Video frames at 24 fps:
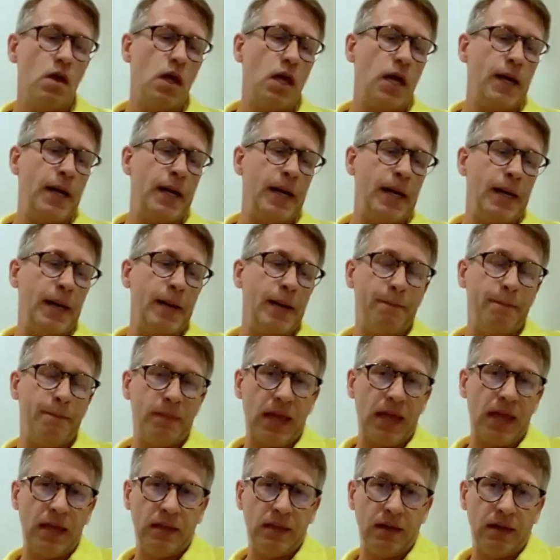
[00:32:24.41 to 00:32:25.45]

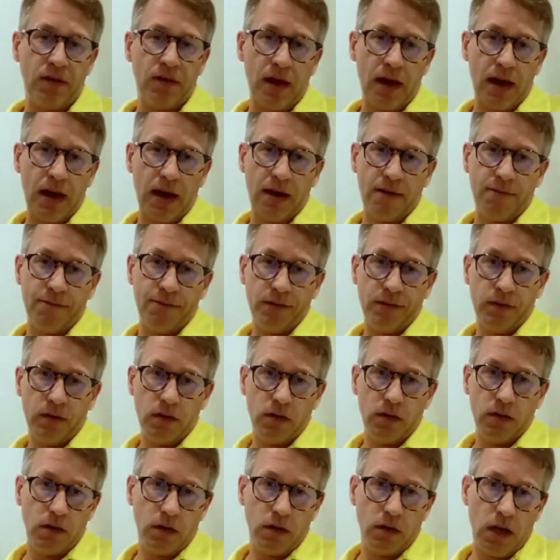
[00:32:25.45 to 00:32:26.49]
And then we have
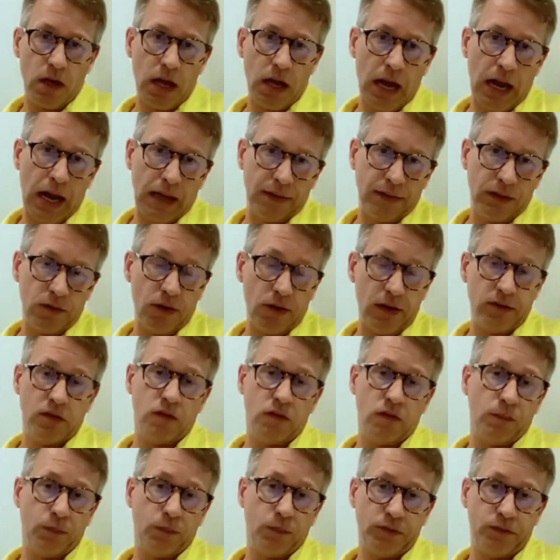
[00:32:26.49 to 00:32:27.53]
the rest
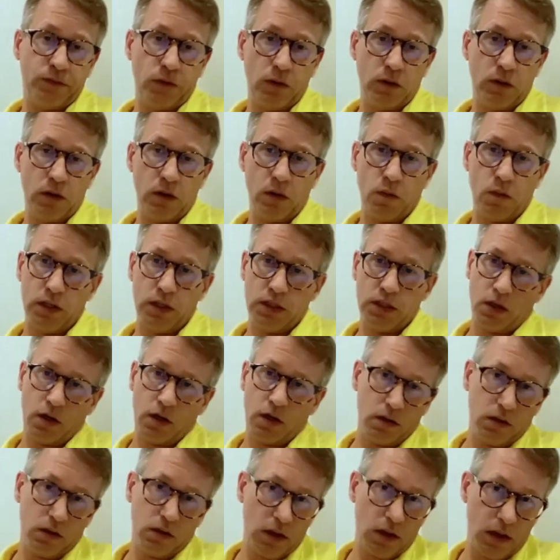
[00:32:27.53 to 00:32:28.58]
of the portfolio, which
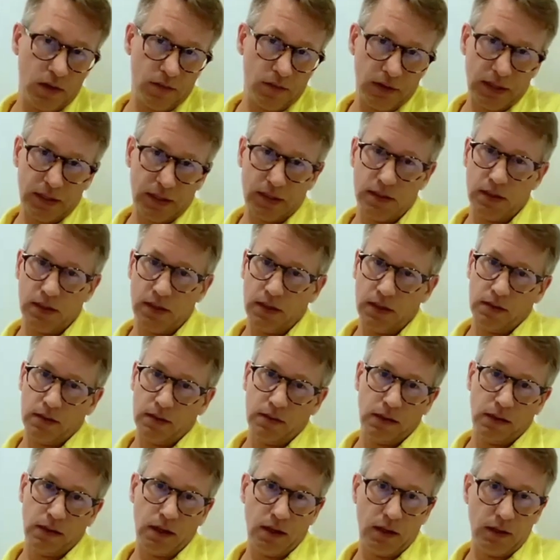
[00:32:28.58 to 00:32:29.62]
are investing in
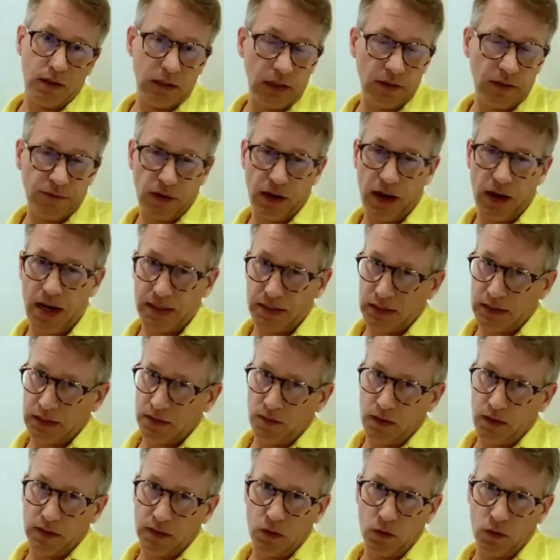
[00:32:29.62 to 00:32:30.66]
the DeFi assets
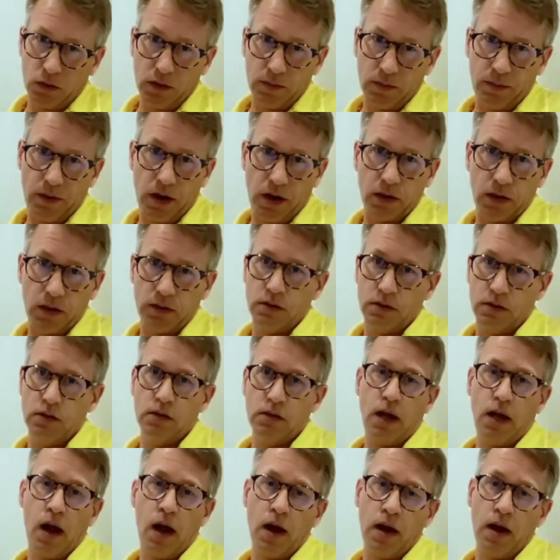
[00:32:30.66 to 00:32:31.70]
we talked about,
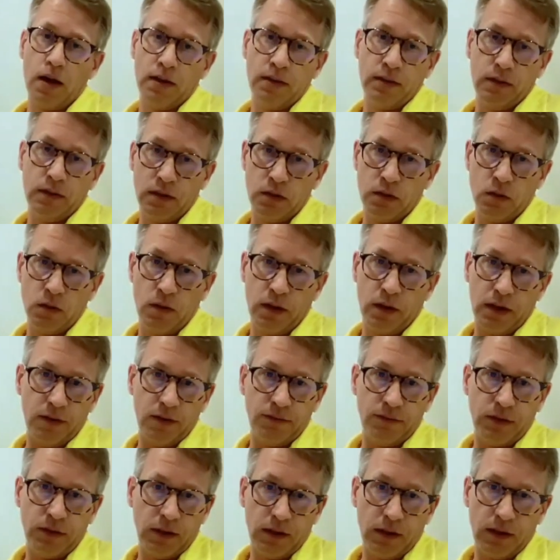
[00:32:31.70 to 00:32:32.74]
in the new
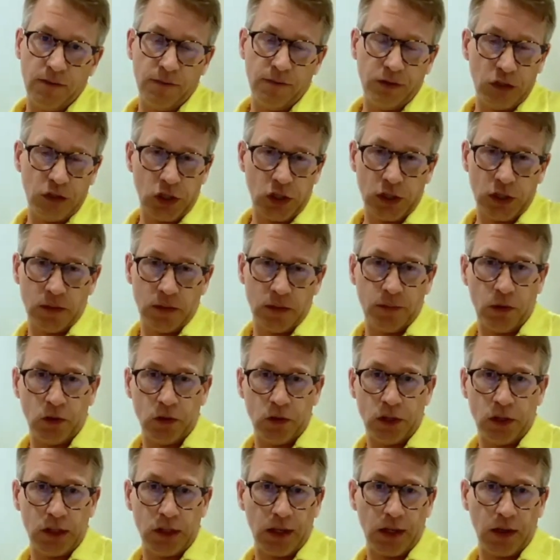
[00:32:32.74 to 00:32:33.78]
NFT infrastructure
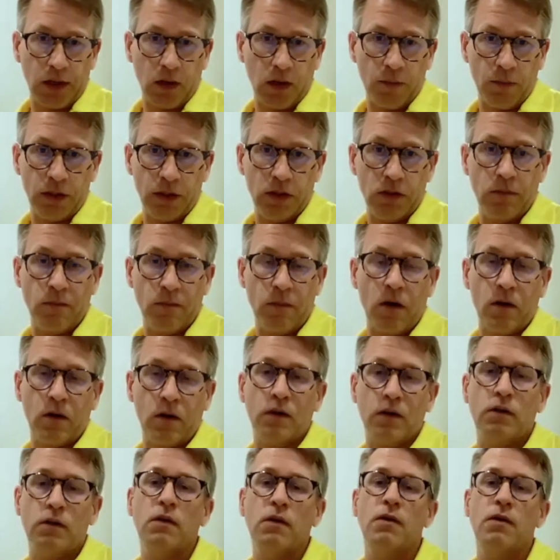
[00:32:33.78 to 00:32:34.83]
projects that are coming to the
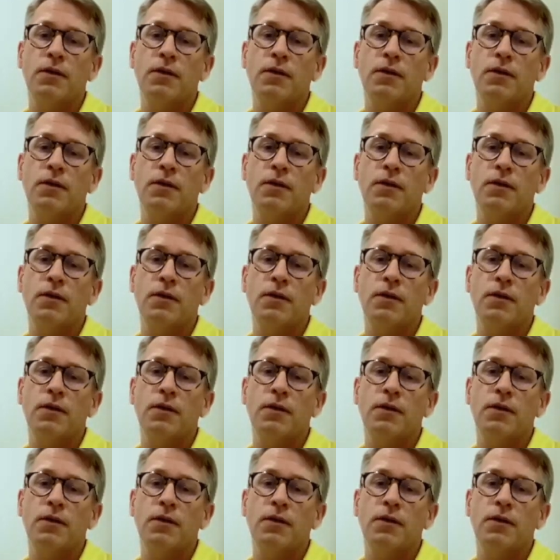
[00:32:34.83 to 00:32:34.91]
market.